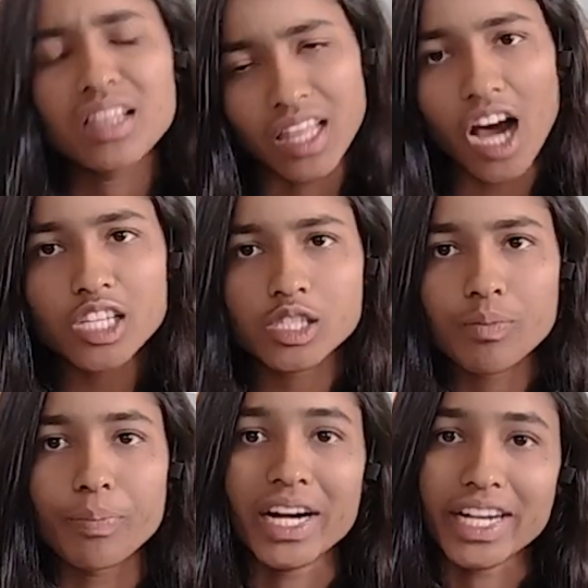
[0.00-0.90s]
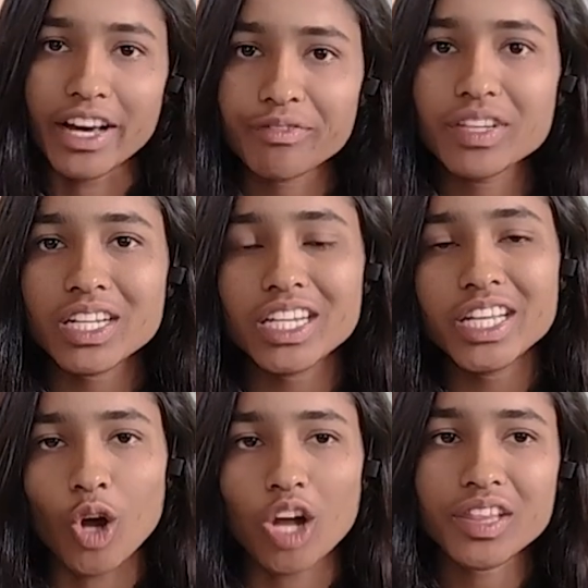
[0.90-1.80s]
Last but definitely
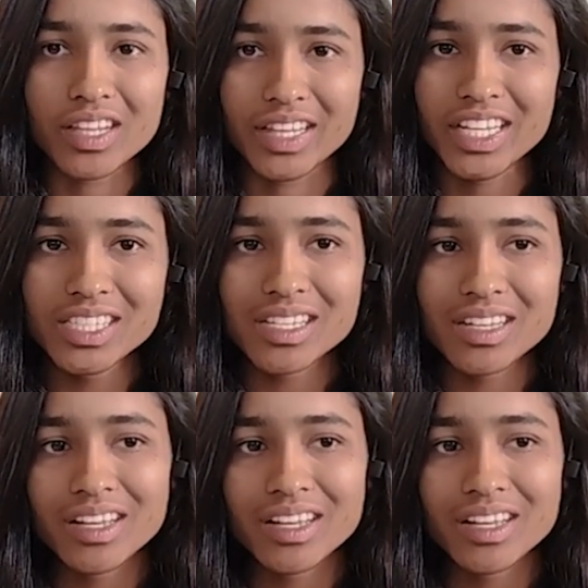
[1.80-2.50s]
not the least,